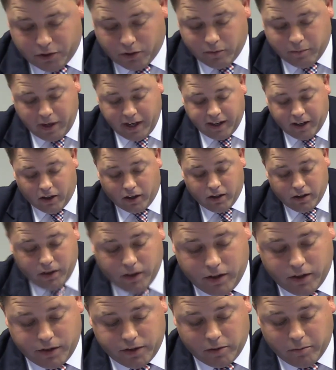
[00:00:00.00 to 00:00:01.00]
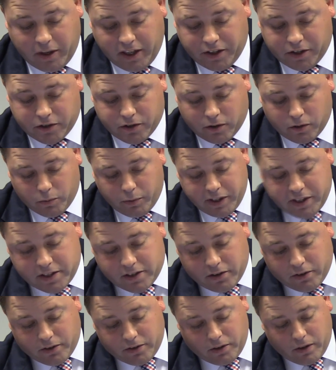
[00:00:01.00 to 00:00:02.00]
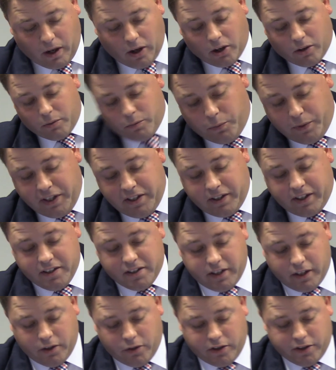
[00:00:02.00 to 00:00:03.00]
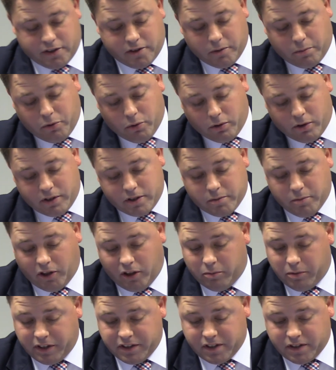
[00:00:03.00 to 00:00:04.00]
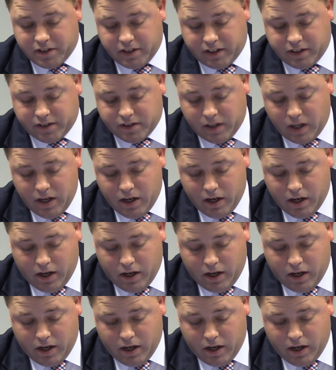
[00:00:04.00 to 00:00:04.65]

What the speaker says: your mayor to make sure we continue to support small businesses